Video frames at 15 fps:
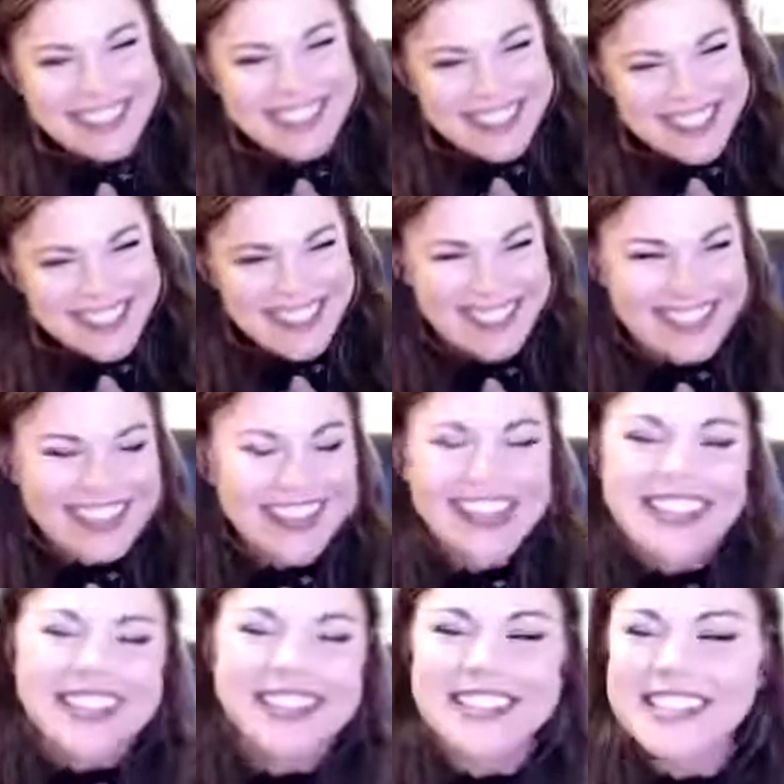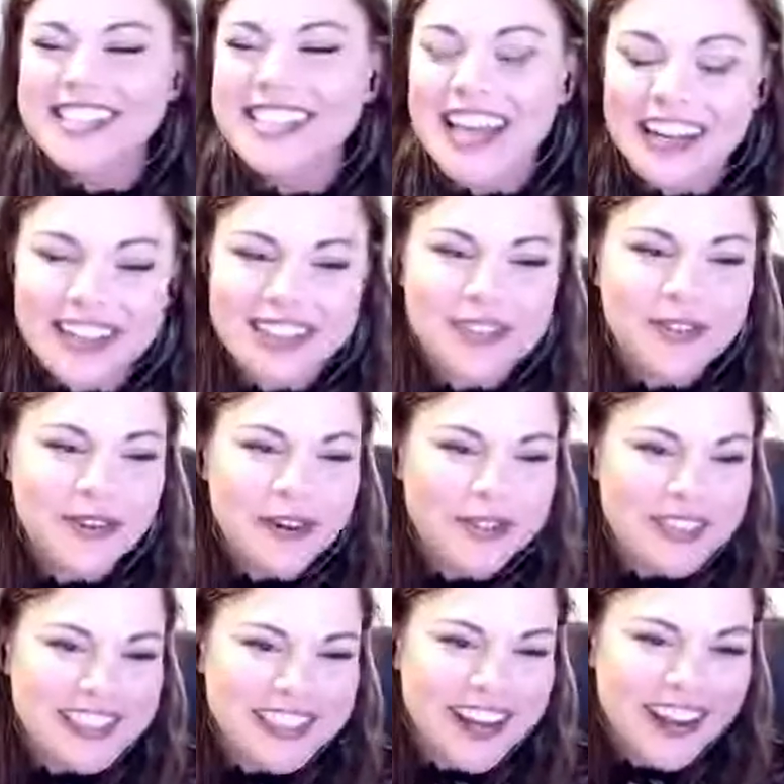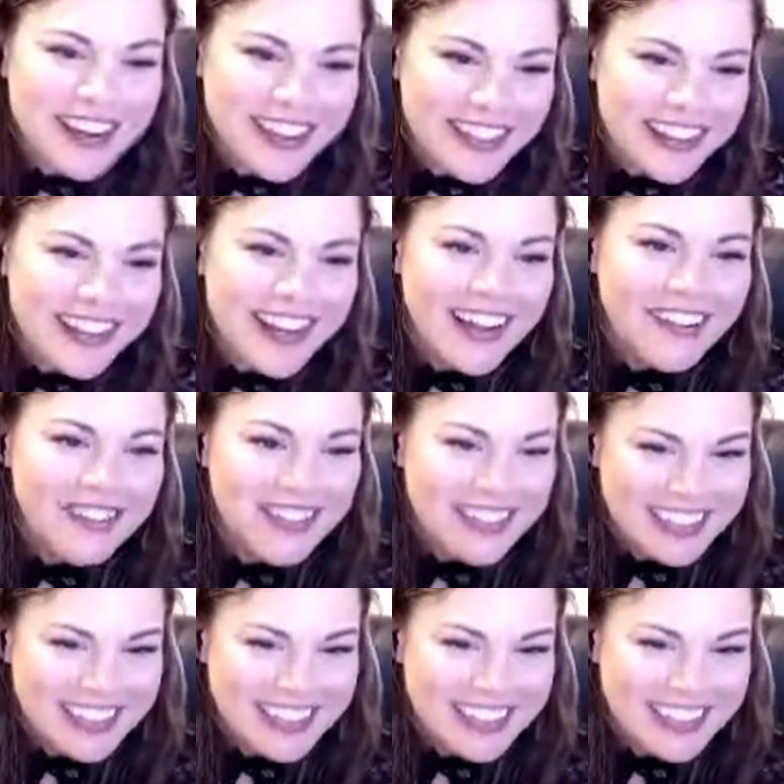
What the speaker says: That's true. The status quo is not good enough.